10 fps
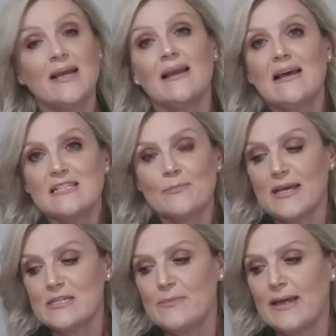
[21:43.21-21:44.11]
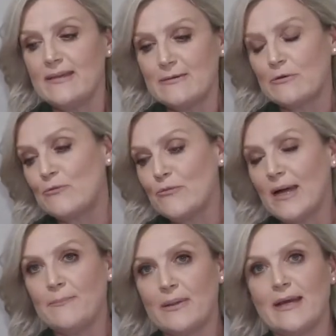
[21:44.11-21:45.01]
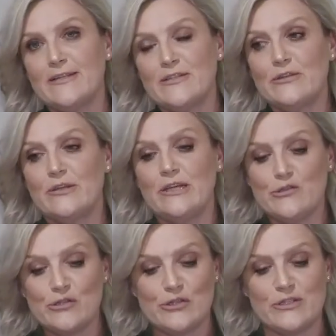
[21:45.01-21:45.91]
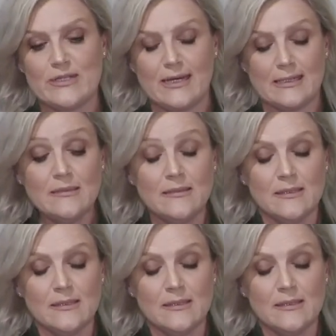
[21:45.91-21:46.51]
glass splashback is a great place to introduce colour.